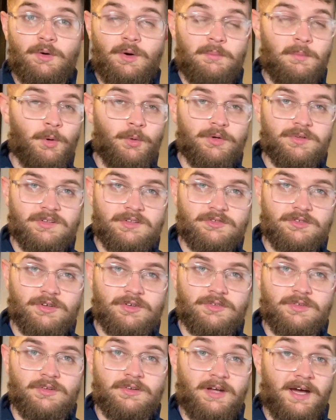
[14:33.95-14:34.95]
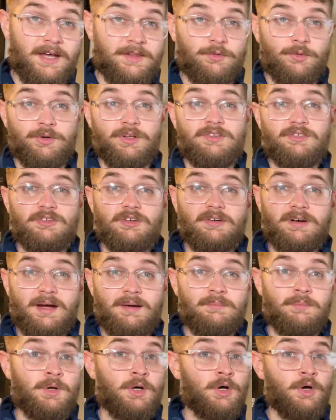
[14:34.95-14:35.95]
I'm always interested, either on
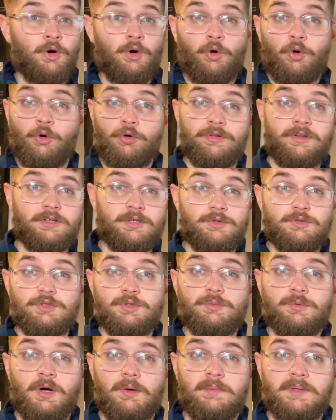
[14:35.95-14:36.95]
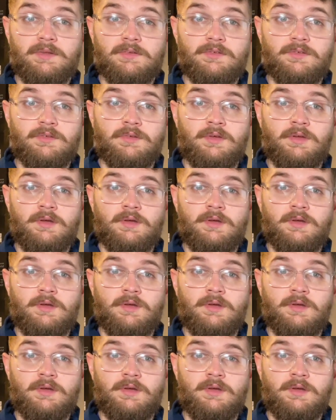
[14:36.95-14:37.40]
Instagram or in the YouTube comments.